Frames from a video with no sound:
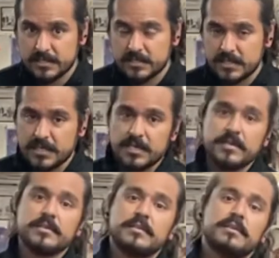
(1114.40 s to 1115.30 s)

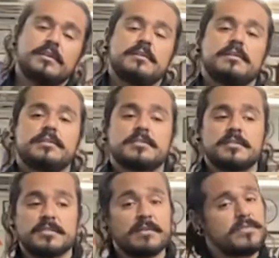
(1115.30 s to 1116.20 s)
Okay, the it's
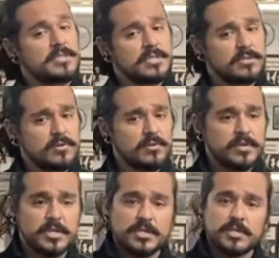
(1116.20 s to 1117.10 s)
in San Francisco.
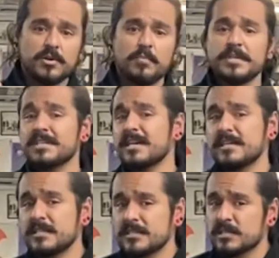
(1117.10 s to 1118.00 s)
It, uh, opening
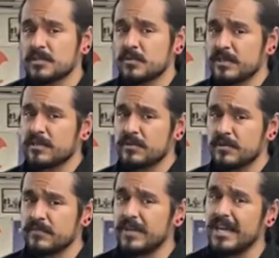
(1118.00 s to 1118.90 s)
night is the
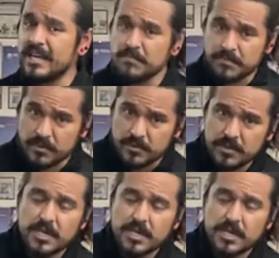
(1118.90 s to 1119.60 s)
23rd of April.